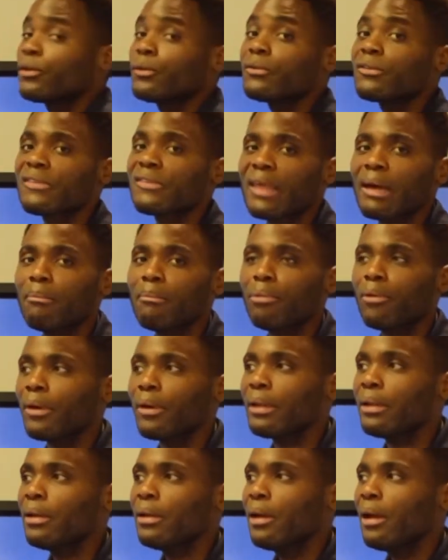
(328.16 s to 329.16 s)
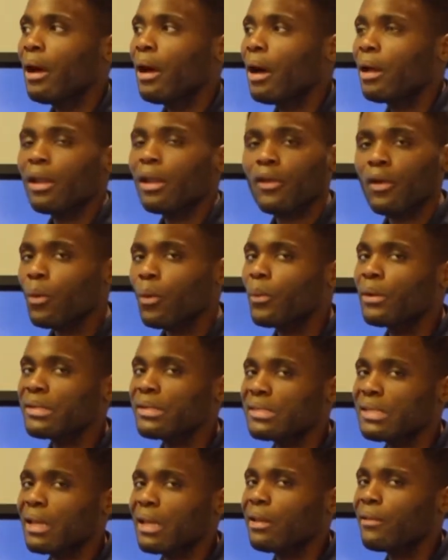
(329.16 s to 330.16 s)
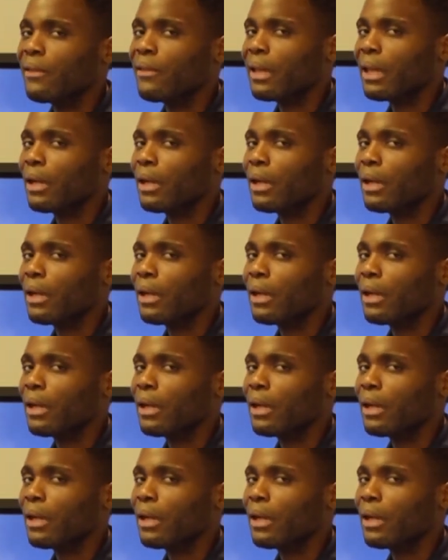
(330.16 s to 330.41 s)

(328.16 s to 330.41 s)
use" standpoint, and I don't want to see anything